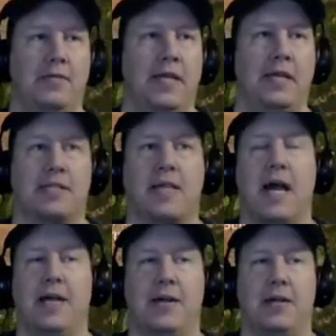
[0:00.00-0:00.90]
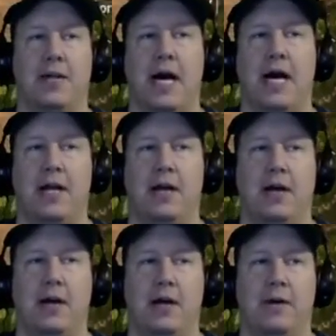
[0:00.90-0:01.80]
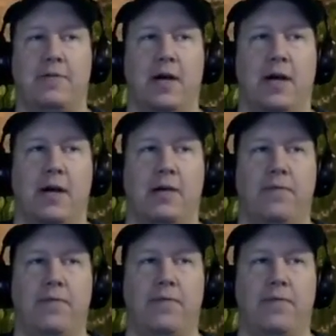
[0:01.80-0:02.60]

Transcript: it's gotten a lot of uh,